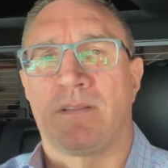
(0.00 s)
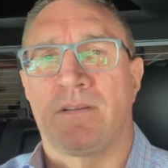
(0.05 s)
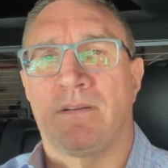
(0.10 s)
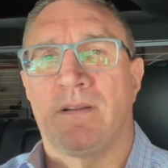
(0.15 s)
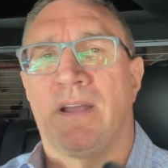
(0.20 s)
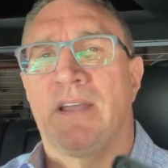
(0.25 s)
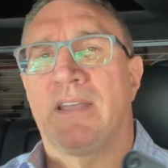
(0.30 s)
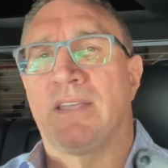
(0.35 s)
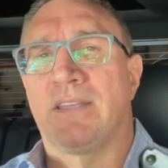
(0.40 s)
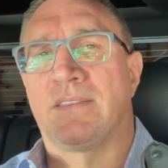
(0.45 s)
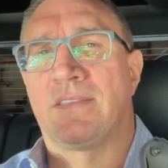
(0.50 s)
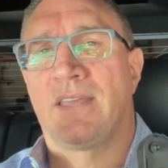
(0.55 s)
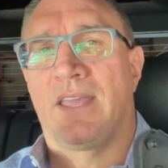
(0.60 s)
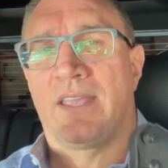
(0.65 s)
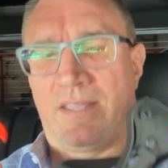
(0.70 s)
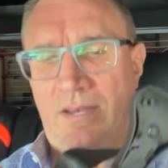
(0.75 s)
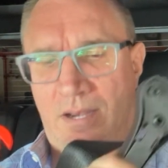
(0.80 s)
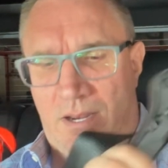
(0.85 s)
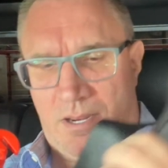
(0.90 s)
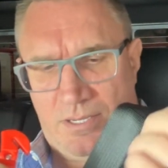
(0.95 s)
Right, you
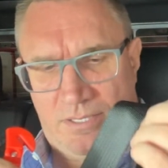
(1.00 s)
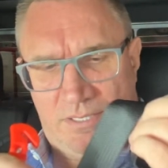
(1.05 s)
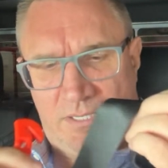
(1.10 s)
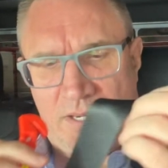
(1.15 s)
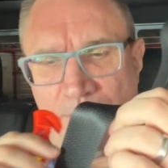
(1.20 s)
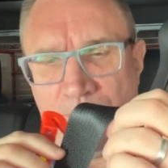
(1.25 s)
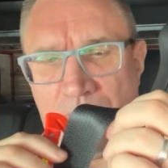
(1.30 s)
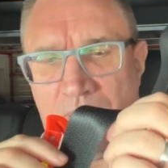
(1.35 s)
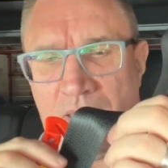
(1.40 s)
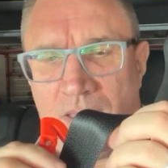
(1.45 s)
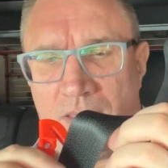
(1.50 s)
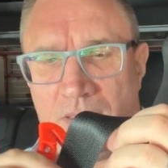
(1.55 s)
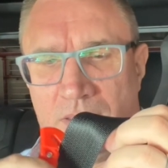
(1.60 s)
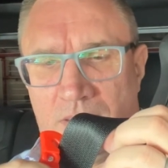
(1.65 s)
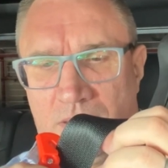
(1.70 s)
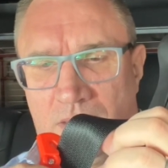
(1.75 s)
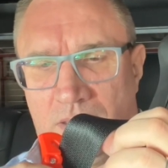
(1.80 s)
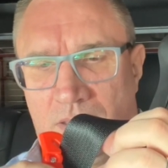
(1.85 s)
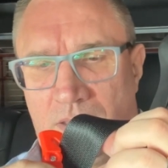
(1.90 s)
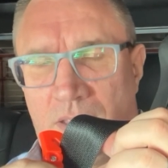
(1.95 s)
take it on the seatbelt
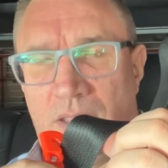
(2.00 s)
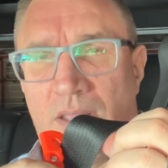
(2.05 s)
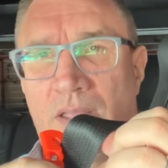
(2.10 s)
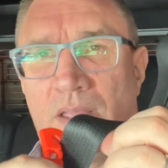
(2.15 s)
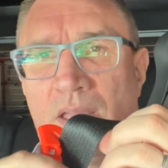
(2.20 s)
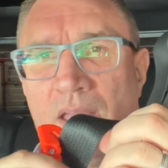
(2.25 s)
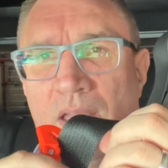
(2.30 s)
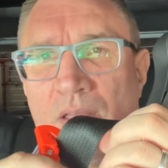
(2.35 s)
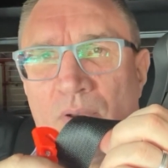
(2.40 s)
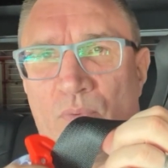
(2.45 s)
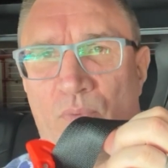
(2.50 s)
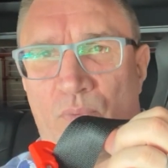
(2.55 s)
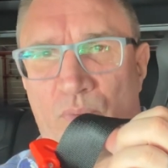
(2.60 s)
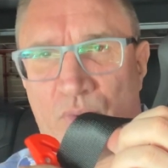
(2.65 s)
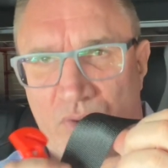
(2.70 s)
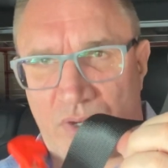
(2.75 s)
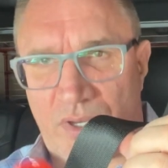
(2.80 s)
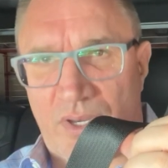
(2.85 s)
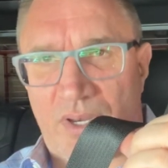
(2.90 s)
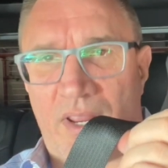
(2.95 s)
and
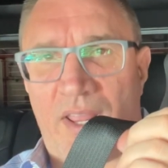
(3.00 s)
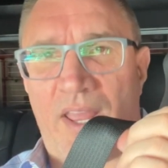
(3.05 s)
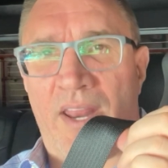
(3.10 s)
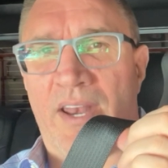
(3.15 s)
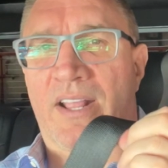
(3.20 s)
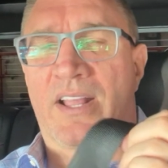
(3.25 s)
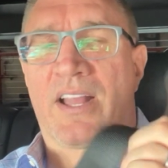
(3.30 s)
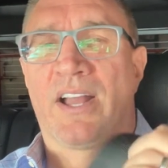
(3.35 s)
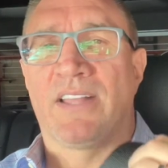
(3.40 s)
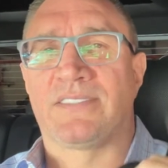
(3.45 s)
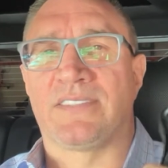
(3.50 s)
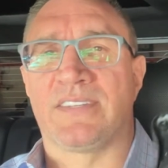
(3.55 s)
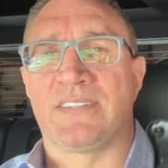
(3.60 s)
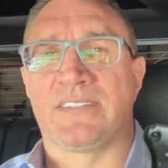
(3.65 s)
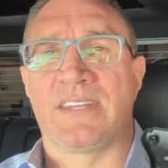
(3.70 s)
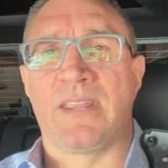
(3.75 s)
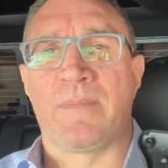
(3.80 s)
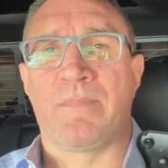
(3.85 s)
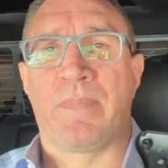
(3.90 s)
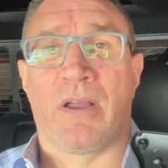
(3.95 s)
and it cuts the
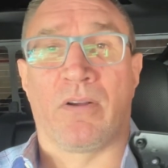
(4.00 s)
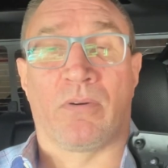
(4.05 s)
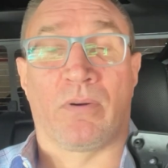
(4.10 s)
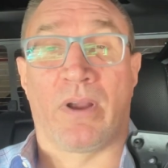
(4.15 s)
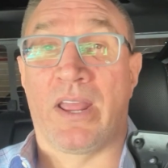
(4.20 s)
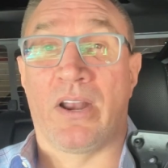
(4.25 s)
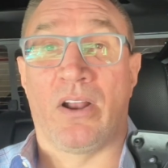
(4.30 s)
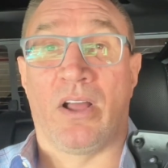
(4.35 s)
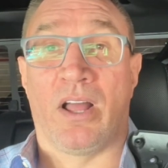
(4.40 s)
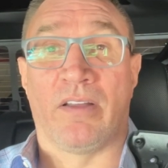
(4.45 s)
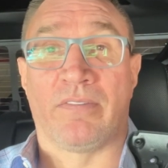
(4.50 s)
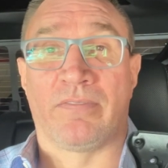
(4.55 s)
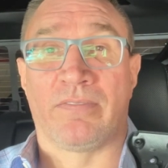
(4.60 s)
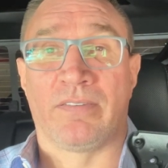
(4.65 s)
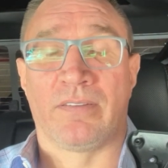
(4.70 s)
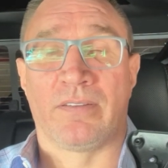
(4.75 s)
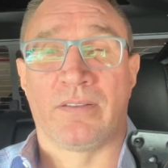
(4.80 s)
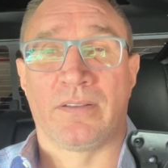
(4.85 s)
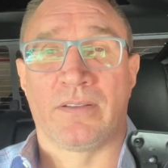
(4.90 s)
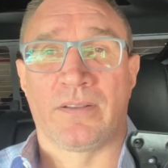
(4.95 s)
seatbelt right off,
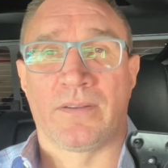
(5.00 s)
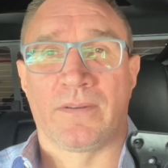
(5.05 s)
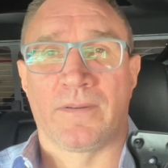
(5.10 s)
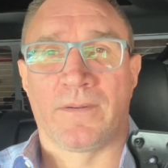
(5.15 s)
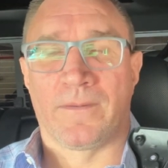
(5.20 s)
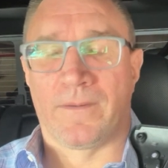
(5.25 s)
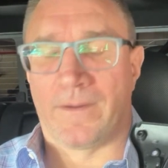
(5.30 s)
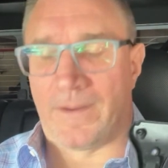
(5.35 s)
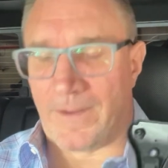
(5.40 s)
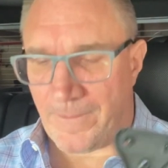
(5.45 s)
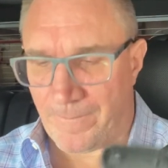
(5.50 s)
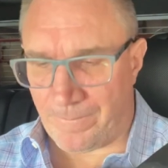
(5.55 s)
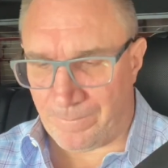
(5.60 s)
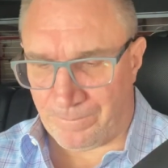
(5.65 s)
right?